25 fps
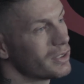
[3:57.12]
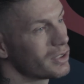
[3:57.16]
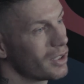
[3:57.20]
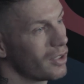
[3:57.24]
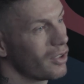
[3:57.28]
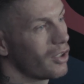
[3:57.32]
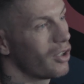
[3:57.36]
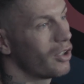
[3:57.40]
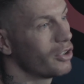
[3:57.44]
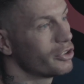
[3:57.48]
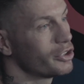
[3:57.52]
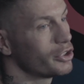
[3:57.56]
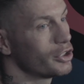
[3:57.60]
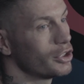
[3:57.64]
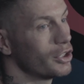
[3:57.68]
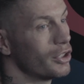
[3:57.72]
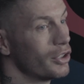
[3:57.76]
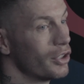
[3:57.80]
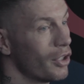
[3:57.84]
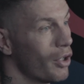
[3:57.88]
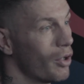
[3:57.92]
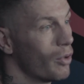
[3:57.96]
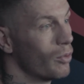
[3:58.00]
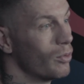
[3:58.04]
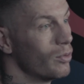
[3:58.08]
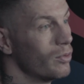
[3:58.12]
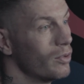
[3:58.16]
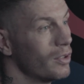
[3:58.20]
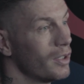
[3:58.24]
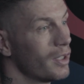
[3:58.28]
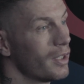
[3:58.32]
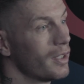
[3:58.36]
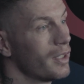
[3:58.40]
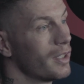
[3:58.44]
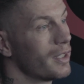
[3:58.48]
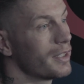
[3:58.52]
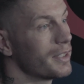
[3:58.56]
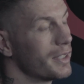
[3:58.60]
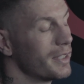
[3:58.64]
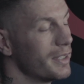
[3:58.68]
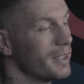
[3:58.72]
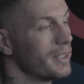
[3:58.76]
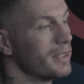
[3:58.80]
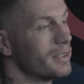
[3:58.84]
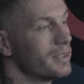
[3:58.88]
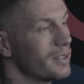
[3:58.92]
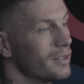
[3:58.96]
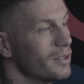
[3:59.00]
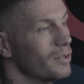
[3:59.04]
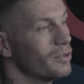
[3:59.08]
it's a loss, you know you
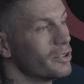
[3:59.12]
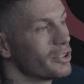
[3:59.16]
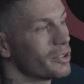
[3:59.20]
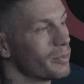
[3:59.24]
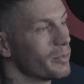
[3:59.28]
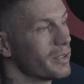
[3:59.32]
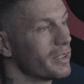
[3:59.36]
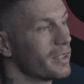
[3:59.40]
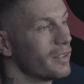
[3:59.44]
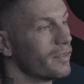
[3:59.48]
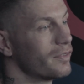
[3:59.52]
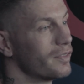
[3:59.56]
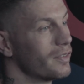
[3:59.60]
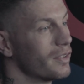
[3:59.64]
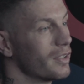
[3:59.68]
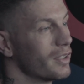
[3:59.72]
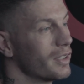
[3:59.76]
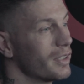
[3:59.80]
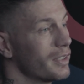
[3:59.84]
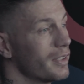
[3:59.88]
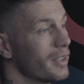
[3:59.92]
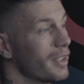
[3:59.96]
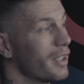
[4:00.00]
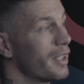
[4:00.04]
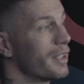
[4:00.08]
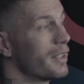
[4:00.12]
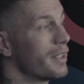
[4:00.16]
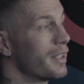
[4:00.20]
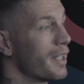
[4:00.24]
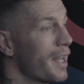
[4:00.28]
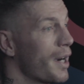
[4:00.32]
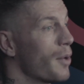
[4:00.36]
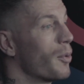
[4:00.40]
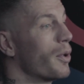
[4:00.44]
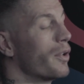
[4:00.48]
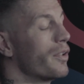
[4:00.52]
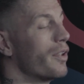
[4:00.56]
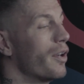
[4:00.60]
need to do something differently, and now